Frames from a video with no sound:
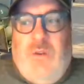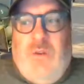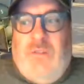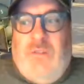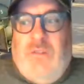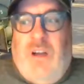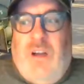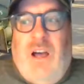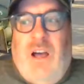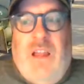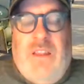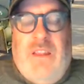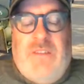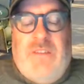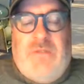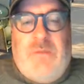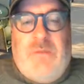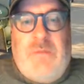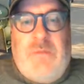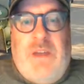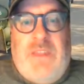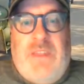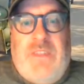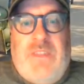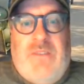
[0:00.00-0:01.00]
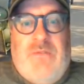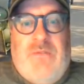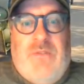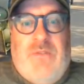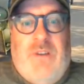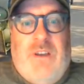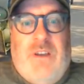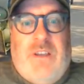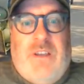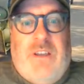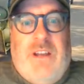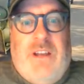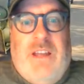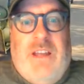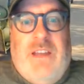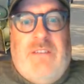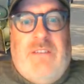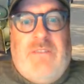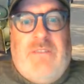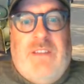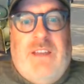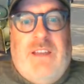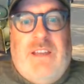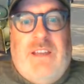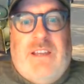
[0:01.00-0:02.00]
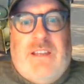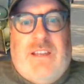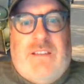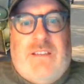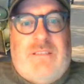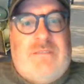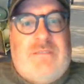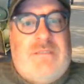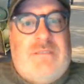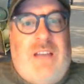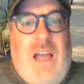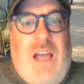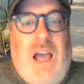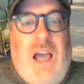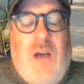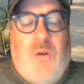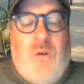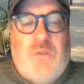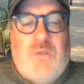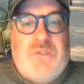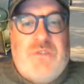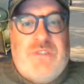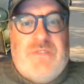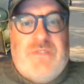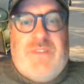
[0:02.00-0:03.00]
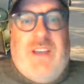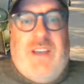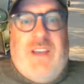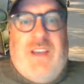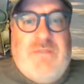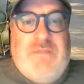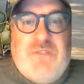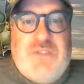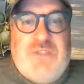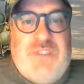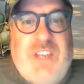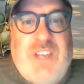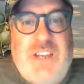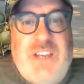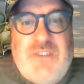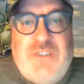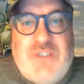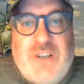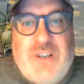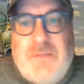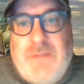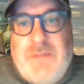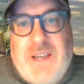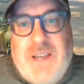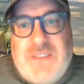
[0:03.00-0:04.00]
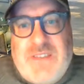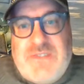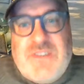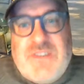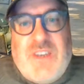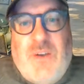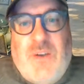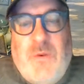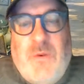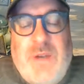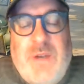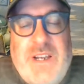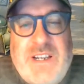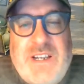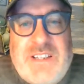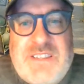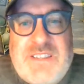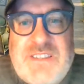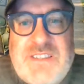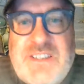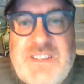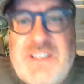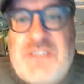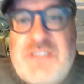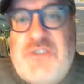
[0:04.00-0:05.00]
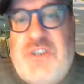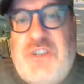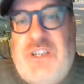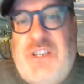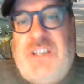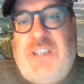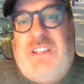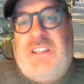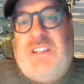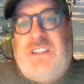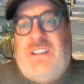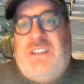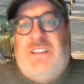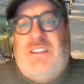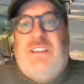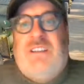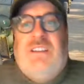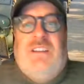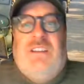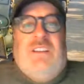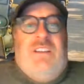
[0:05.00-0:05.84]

and Rollin from at the front could have like hours of conversation about sewing and stitching and